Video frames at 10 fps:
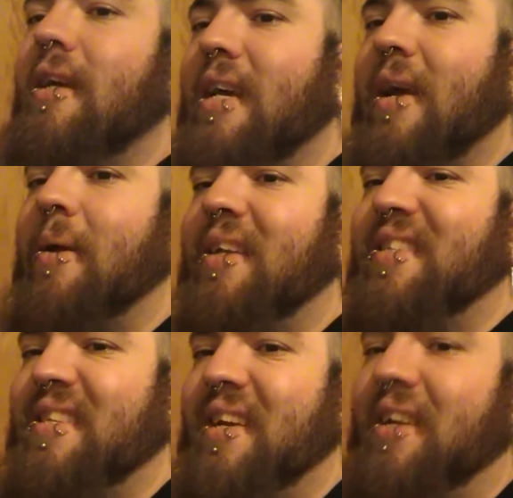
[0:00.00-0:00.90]
I mean,
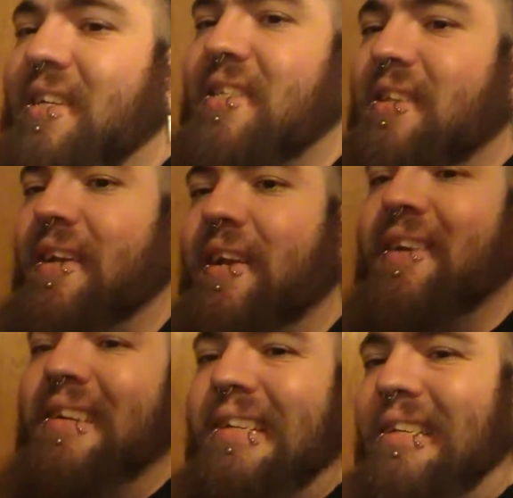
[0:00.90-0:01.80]
seriously.
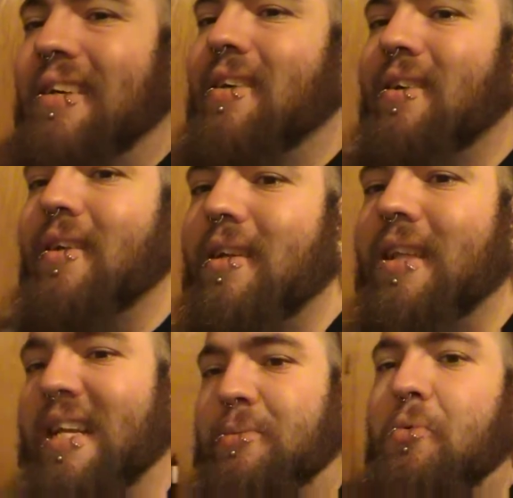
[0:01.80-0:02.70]

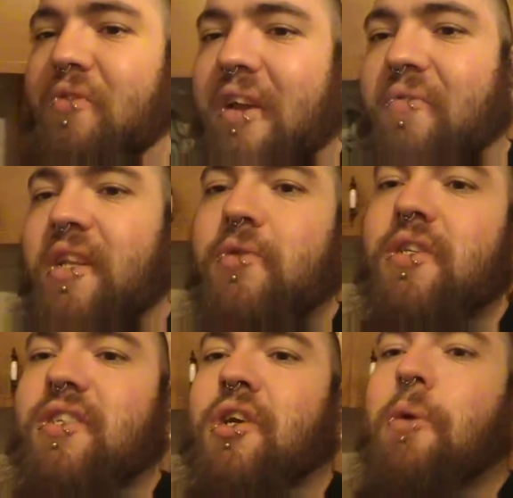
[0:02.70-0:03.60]
Last movie I flinched was A
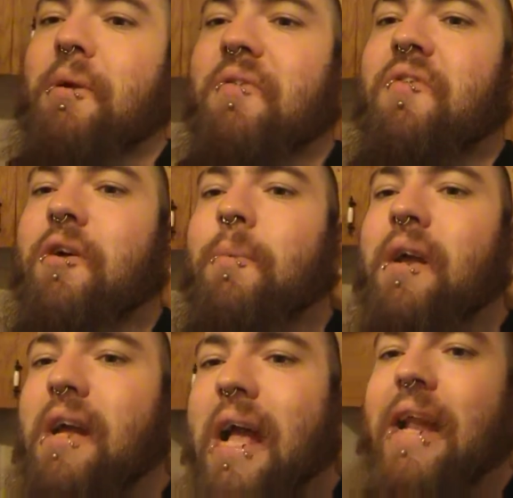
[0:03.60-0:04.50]
Serbian Film,
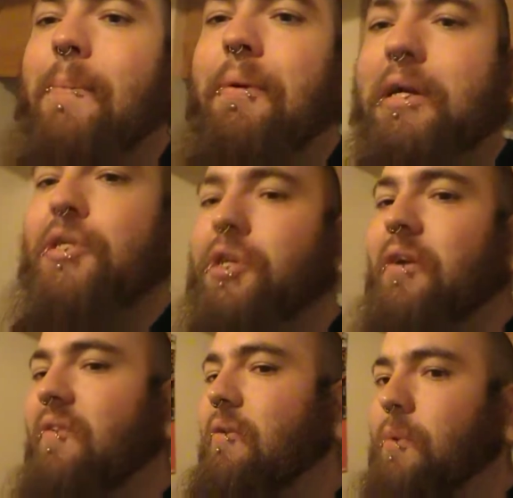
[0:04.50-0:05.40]
and I'm pretty sure
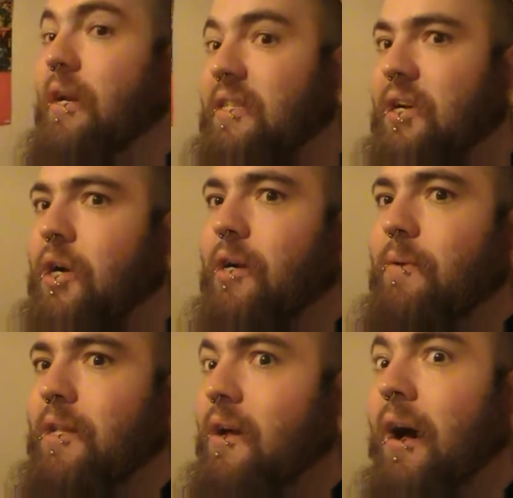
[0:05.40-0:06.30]
if anyone has heard
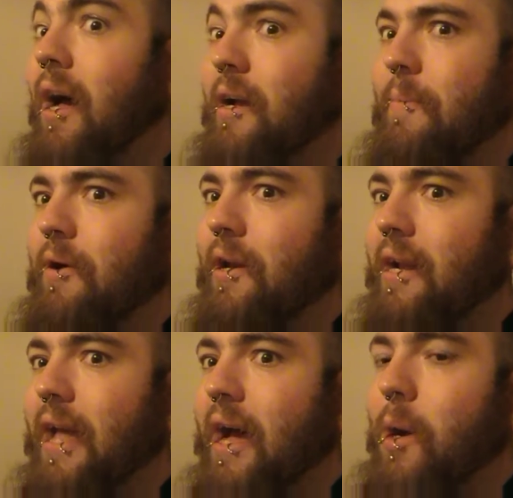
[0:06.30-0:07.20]
me talk about it,
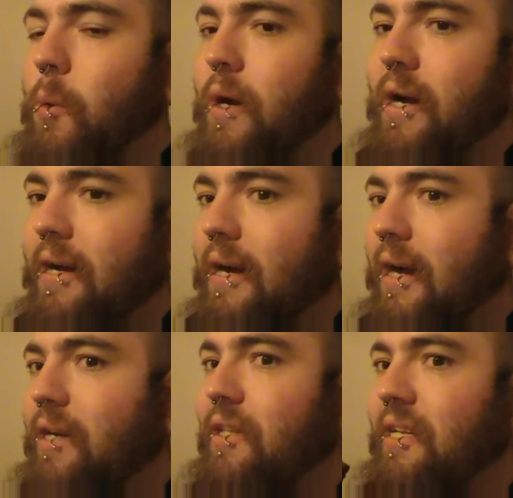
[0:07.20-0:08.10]
how uh,
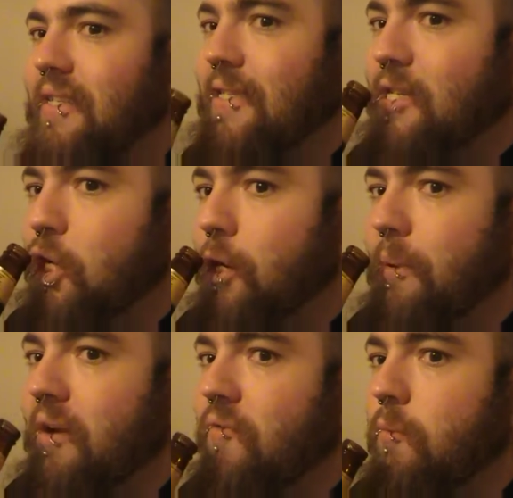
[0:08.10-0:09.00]
utterly
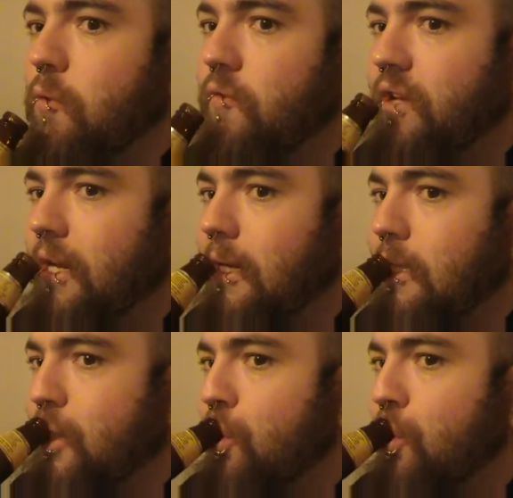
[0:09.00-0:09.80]
disturbing of a movie it is.